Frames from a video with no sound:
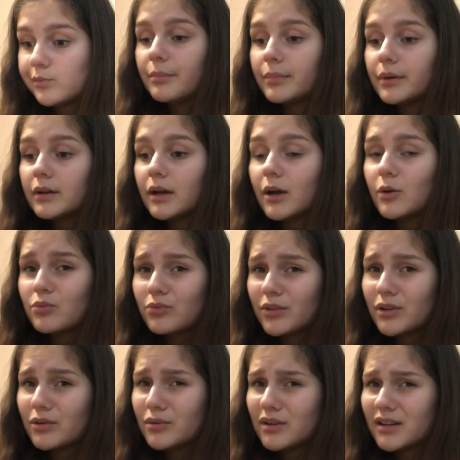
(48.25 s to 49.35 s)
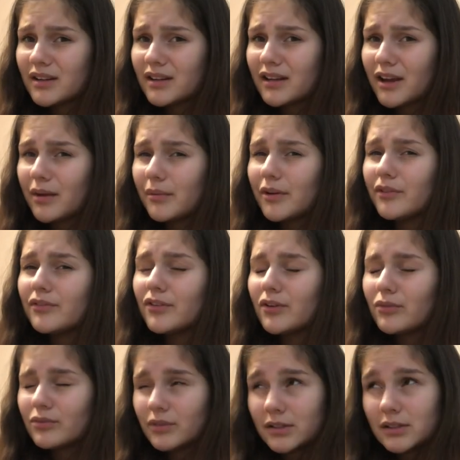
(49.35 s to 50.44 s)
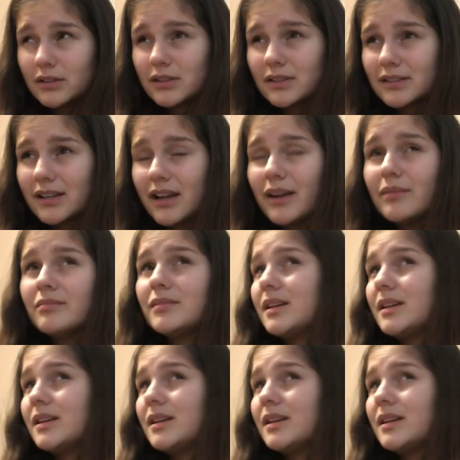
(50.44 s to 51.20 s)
But I really wanted a camera for a really long time.